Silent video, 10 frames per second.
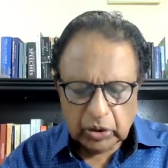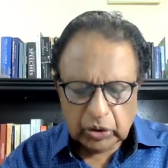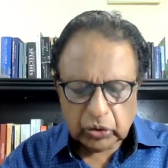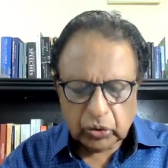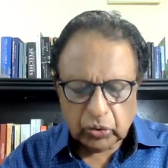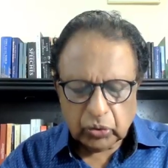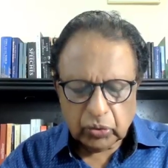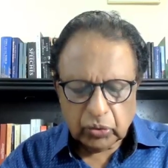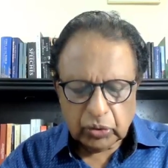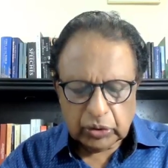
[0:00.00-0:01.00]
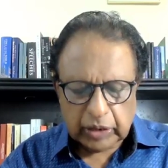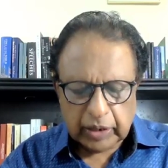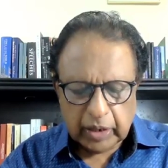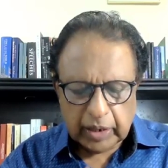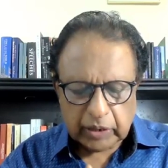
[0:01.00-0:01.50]
So
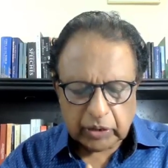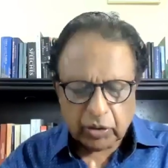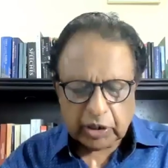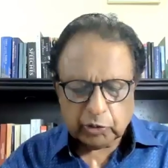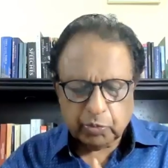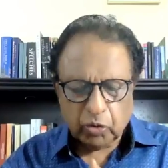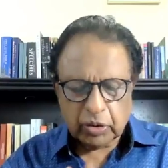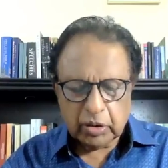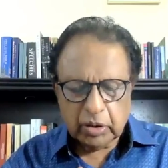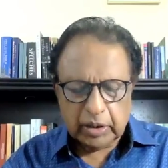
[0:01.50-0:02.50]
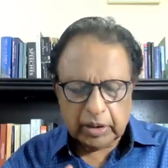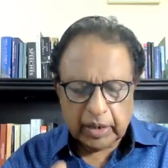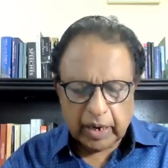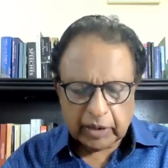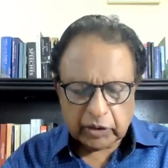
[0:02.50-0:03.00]
China has not responded,
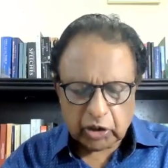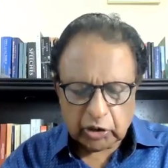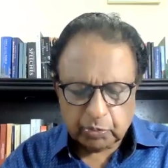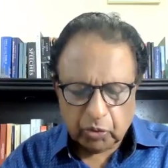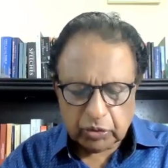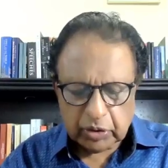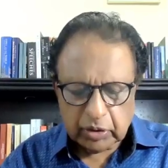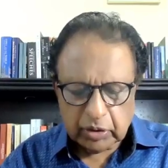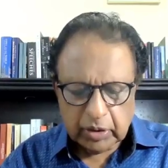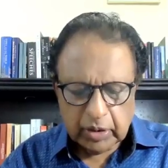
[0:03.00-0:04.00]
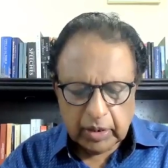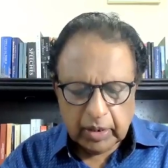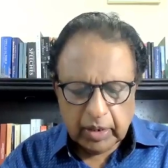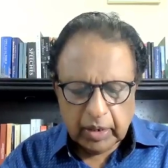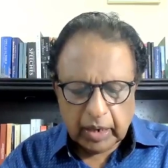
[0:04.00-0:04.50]
India has responded.
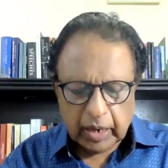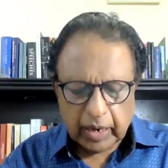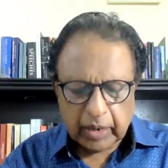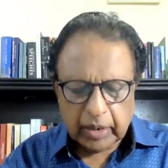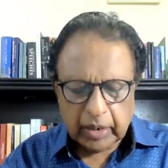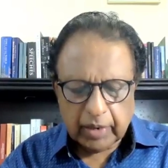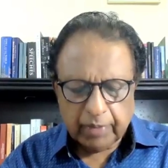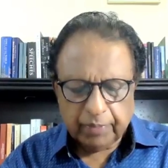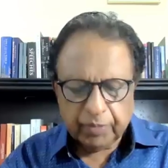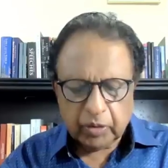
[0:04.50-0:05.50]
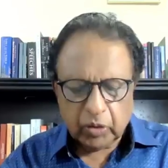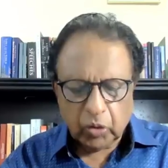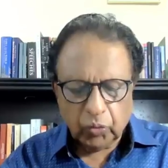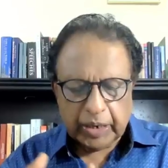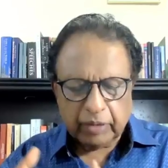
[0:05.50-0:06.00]
And um,
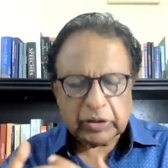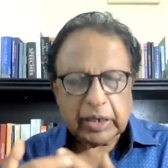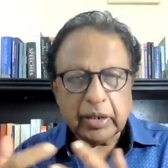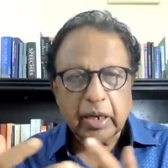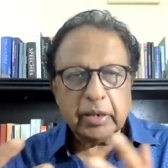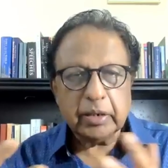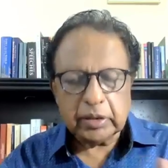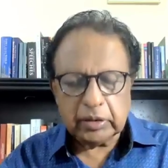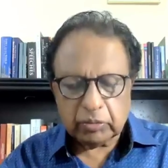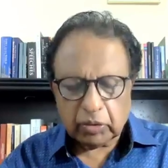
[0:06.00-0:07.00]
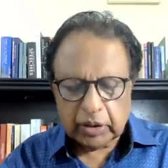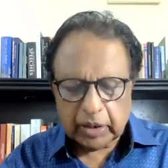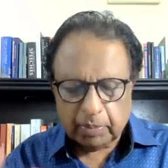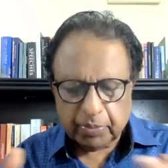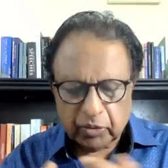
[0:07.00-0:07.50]
though we have said that this is for the
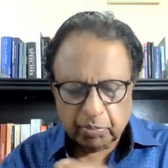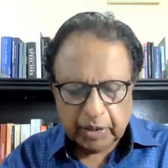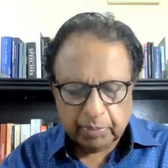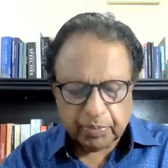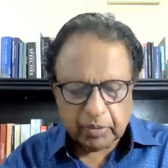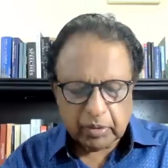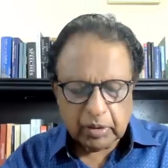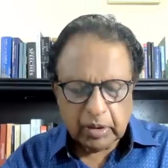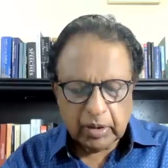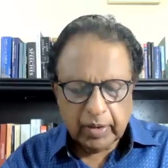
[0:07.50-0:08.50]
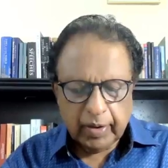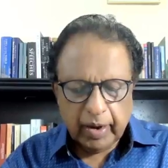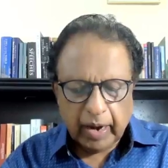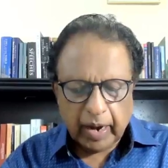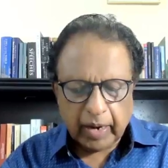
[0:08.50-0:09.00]
help of the people,
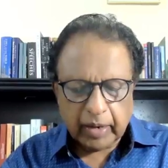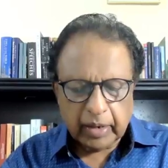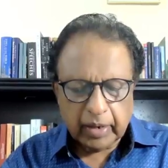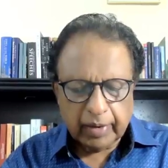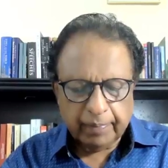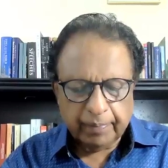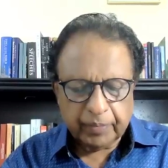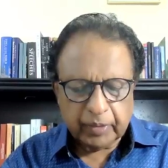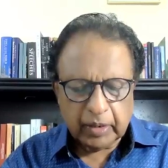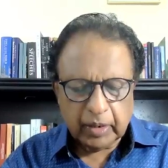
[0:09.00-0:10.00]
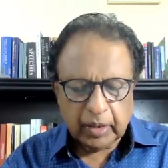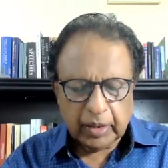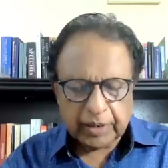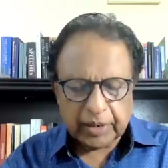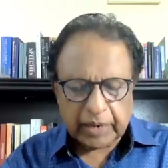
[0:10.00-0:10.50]
and um, the
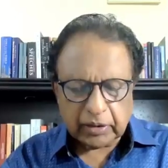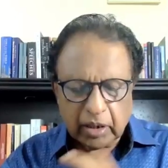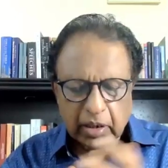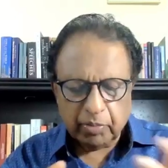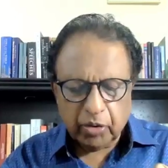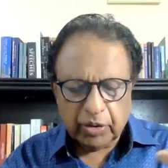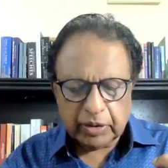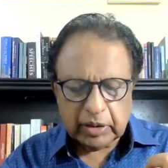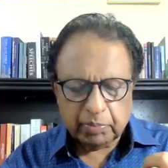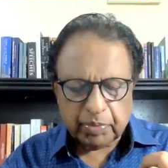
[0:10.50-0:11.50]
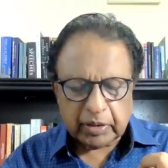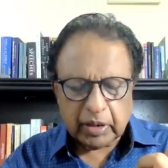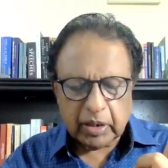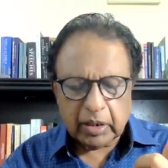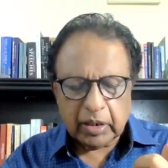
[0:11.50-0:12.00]
international community,
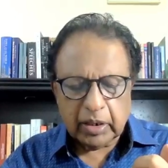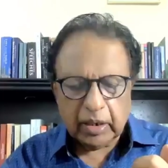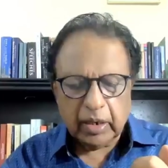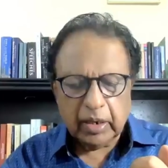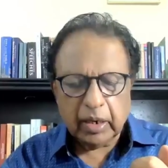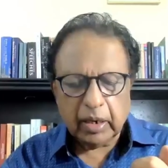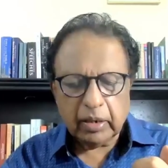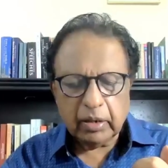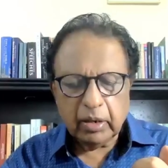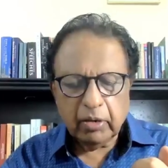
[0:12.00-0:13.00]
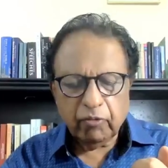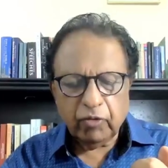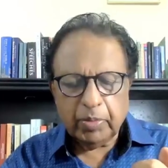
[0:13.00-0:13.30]
particularly India, will